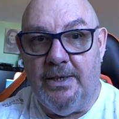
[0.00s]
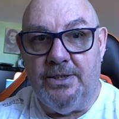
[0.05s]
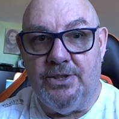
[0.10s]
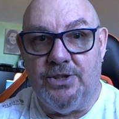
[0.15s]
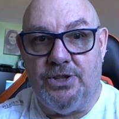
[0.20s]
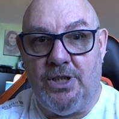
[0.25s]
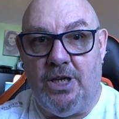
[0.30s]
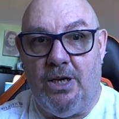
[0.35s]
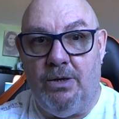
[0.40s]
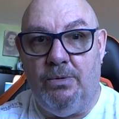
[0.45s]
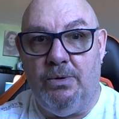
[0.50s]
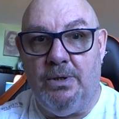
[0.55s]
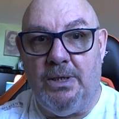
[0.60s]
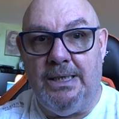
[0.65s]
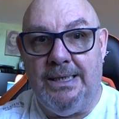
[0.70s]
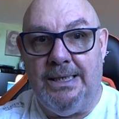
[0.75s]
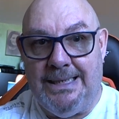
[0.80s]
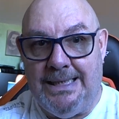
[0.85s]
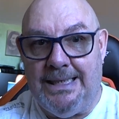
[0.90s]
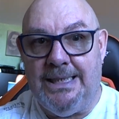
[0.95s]
so
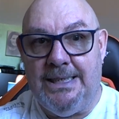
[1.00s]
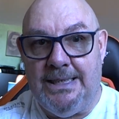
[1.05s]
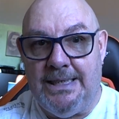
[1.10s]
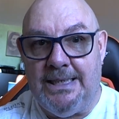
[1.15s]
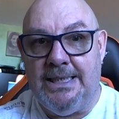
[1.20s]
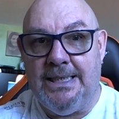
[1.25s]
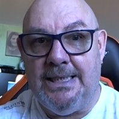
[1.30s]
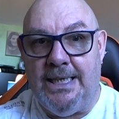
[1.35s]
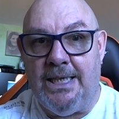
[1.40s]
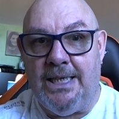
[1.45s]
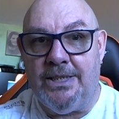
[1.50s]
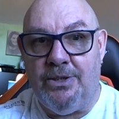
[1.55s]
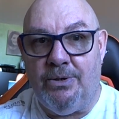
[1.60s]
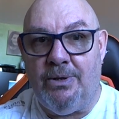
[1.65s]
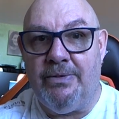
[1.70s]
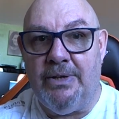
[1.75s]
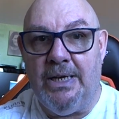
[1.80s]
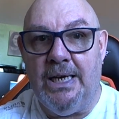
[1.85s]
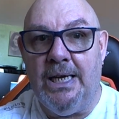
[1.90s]
I do have a